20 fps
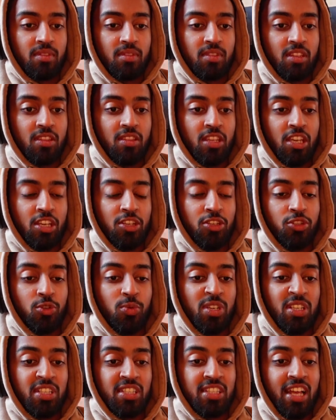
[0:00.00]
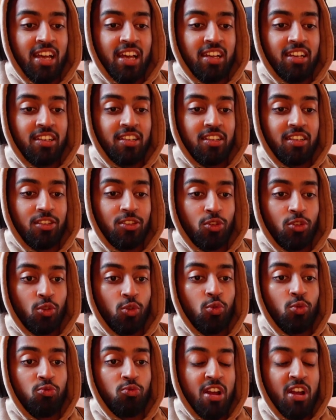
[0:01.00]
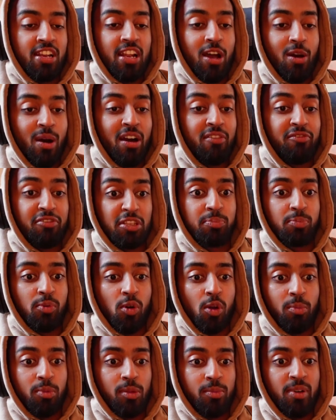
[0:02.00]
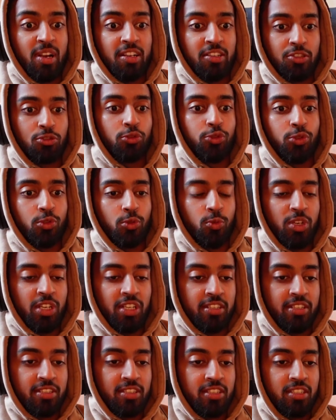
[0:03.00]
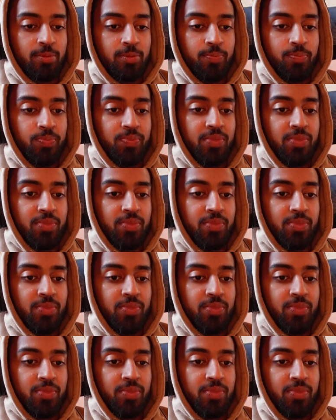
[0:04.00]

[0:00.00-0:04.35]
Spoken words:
The issue is that you right now have this problem, right? Social weirdness.